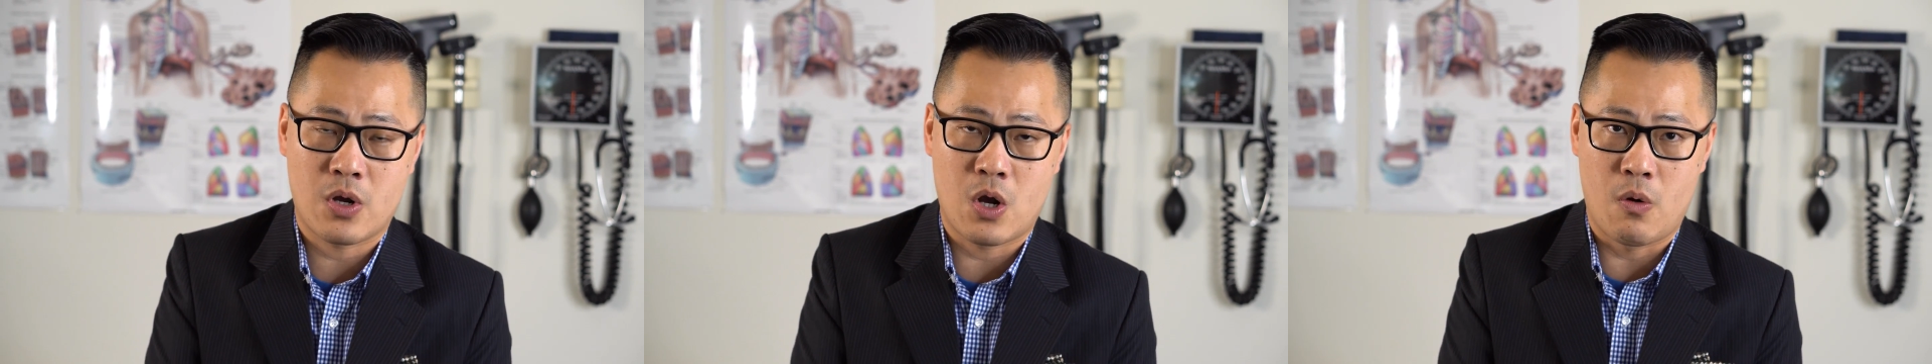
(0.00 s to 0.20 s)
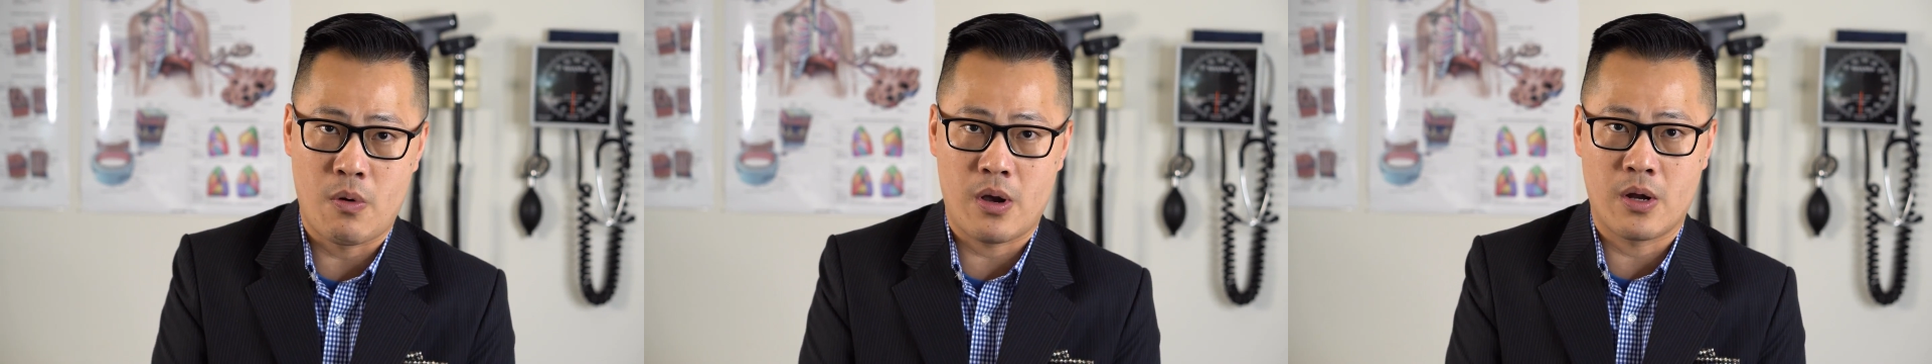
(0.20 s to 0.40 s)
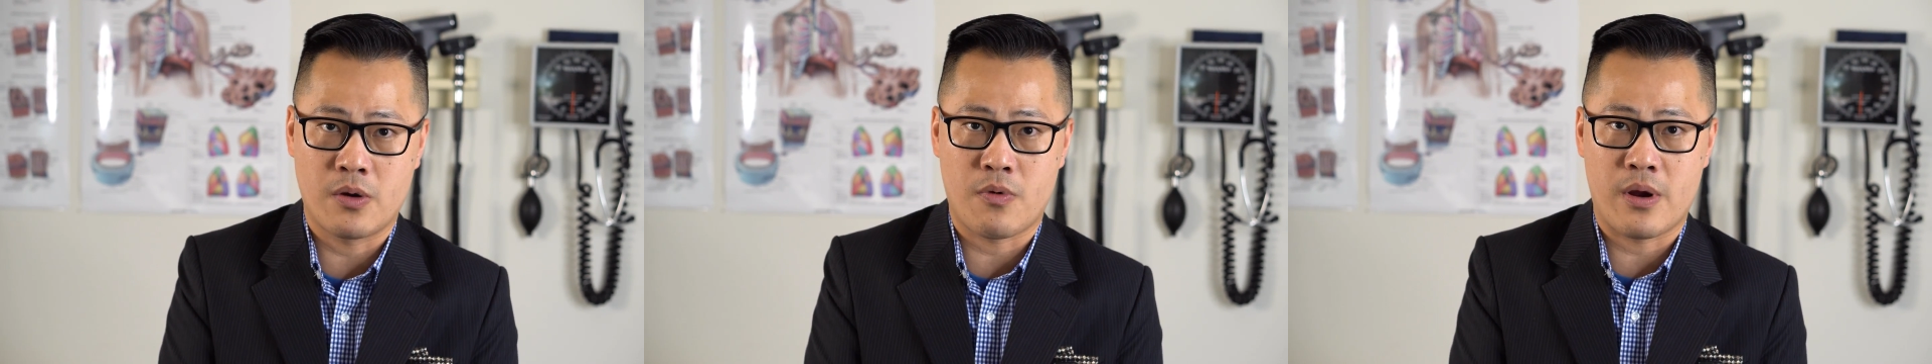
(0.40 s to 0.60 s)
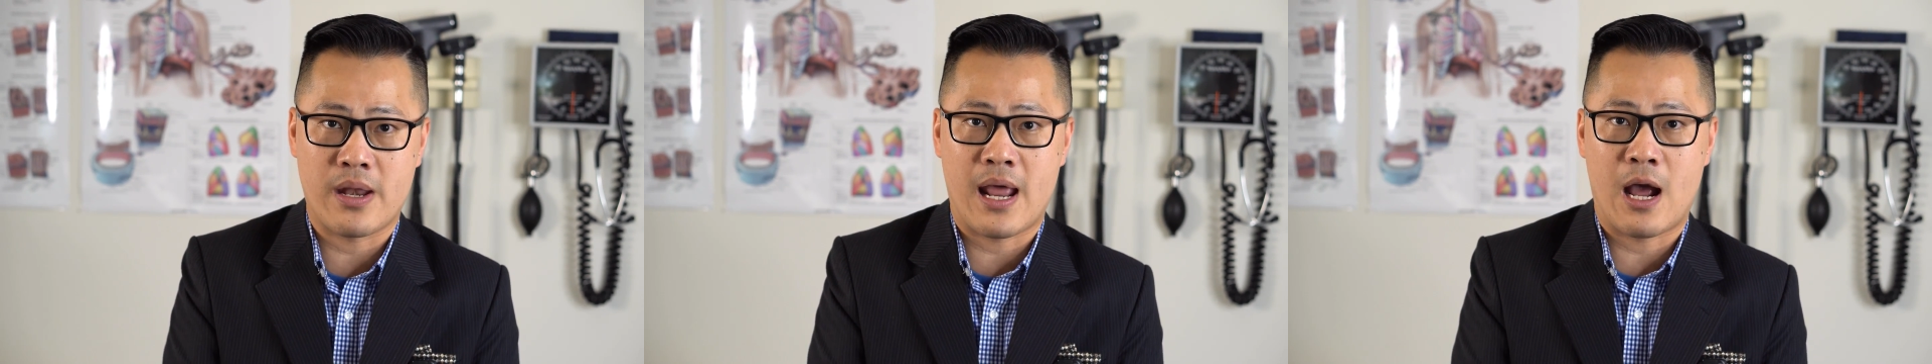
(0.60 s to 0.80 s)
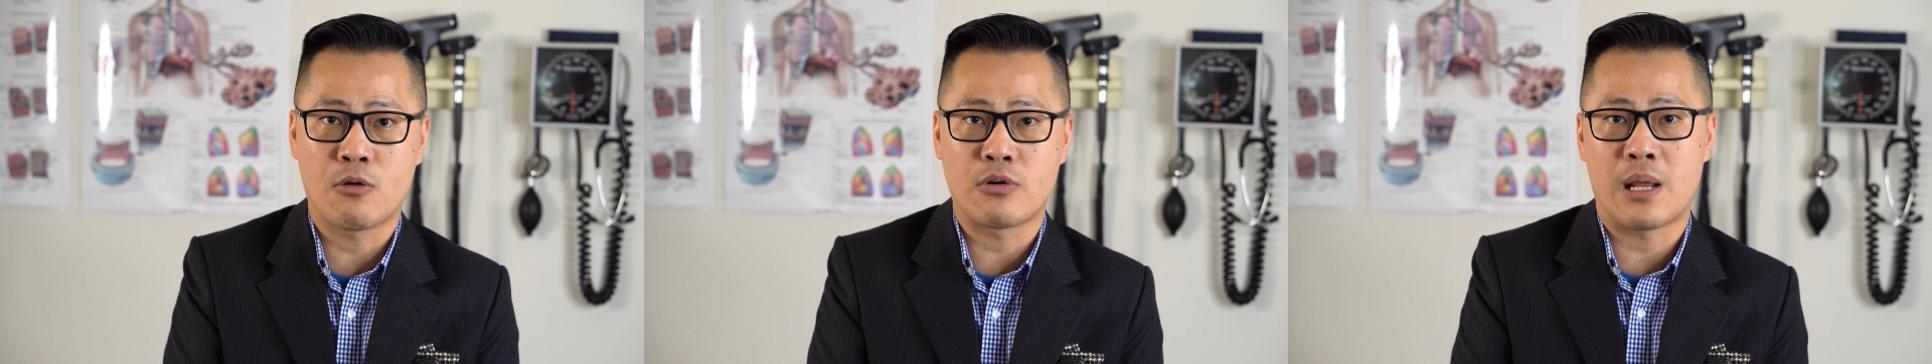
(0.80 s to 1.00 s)
going on right
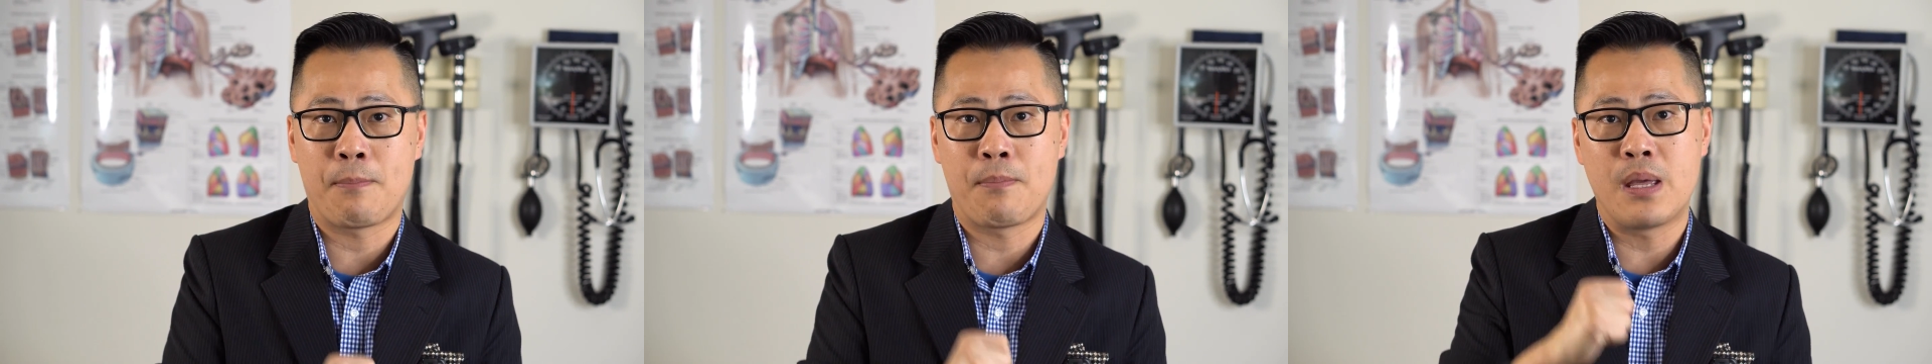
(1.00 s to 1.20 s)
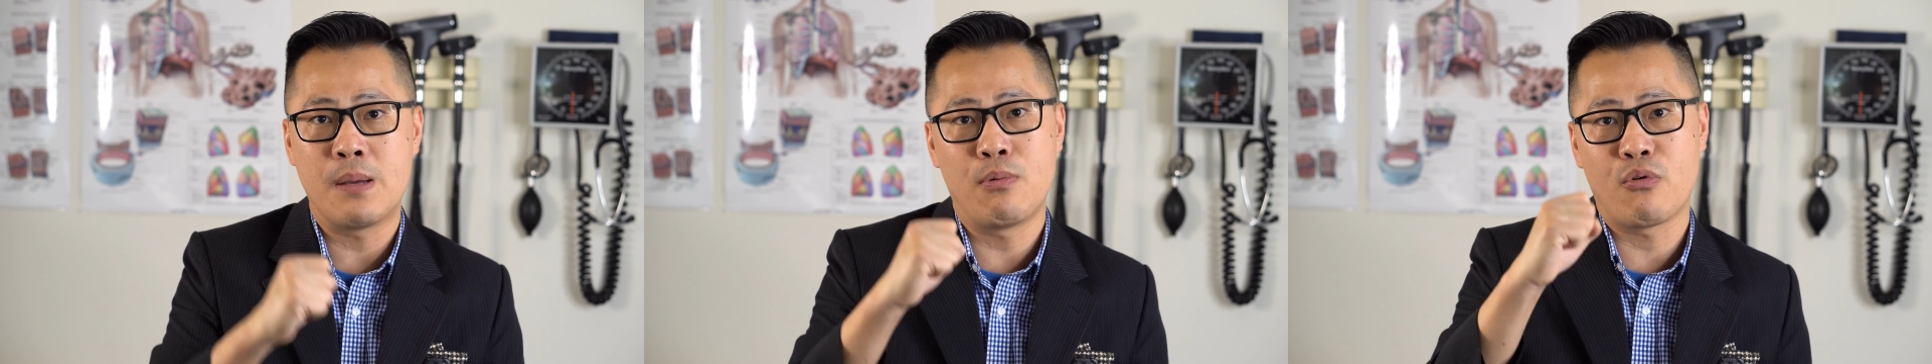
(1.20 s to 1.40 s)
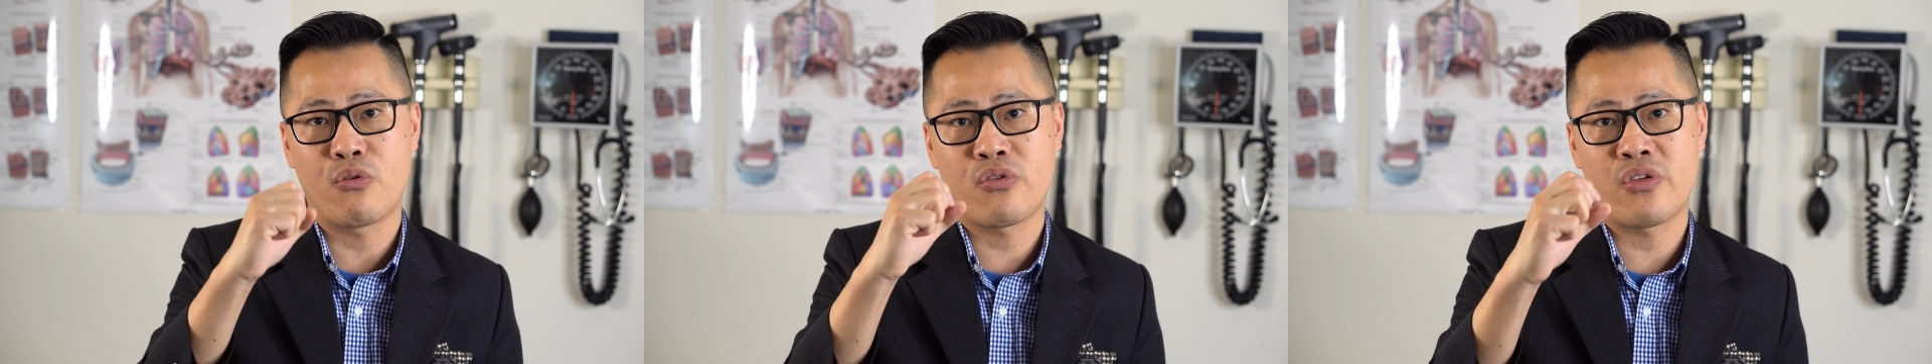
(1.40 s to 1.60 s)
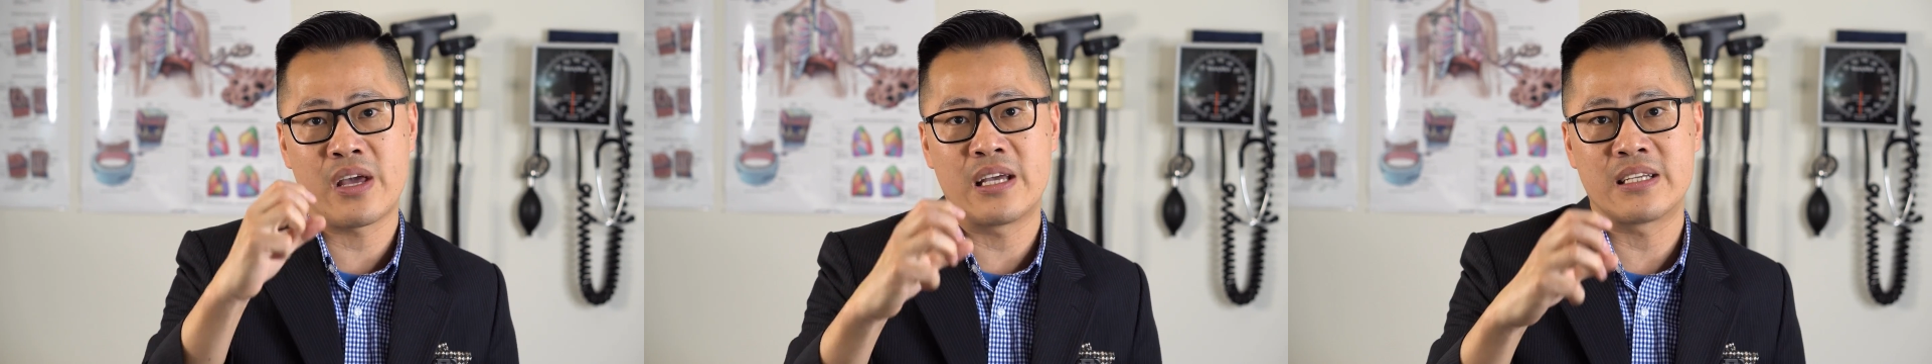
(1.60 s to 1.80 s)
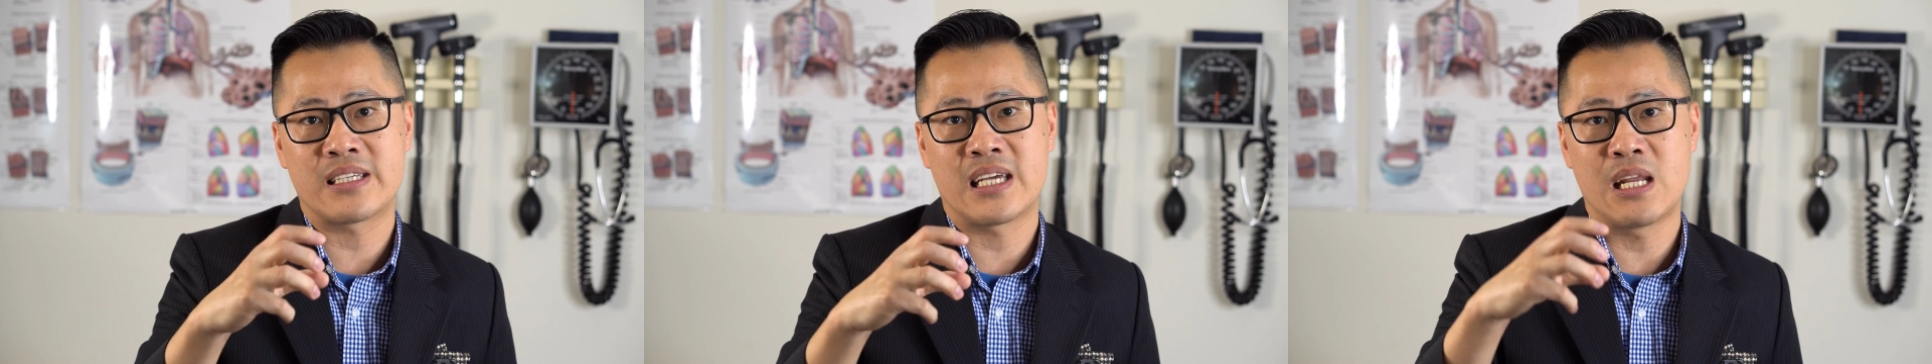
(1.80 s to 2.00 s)
now that people
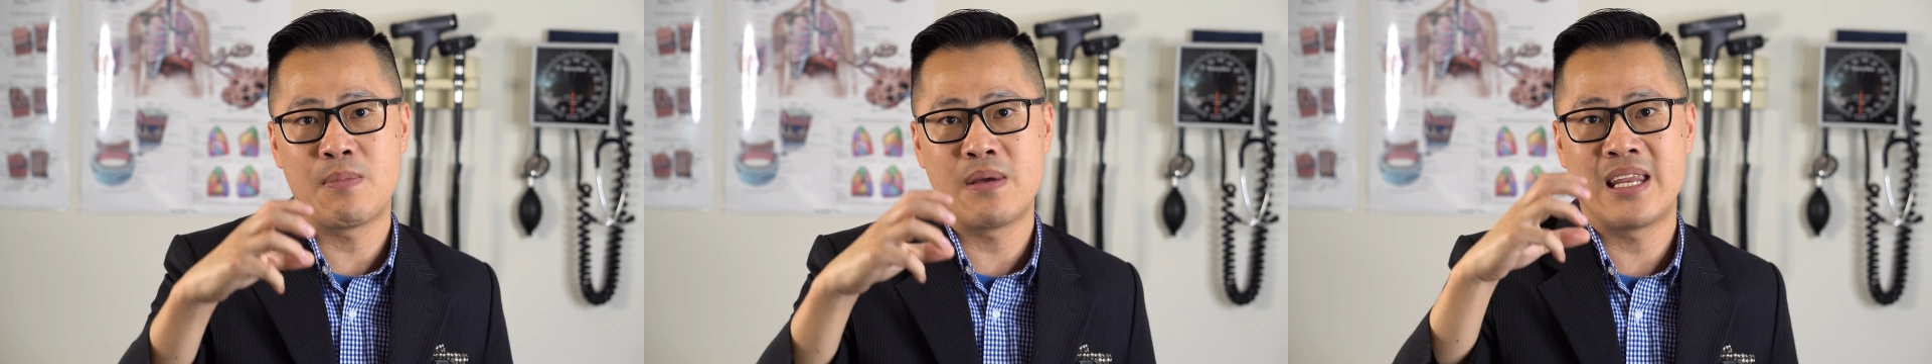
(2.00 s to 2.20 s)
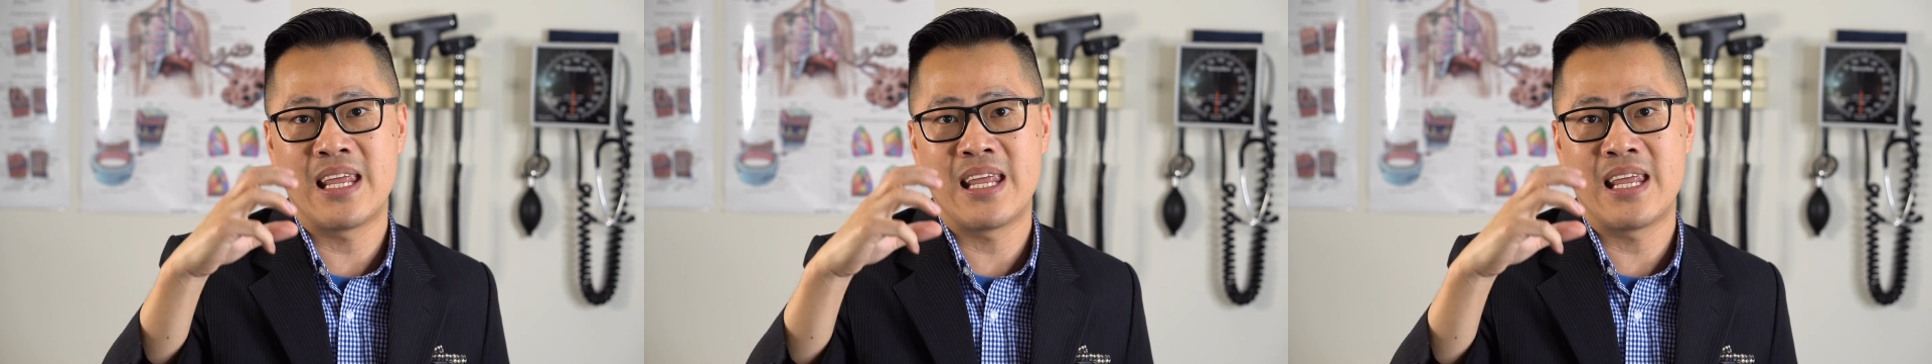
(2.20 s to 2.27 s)
think is going to be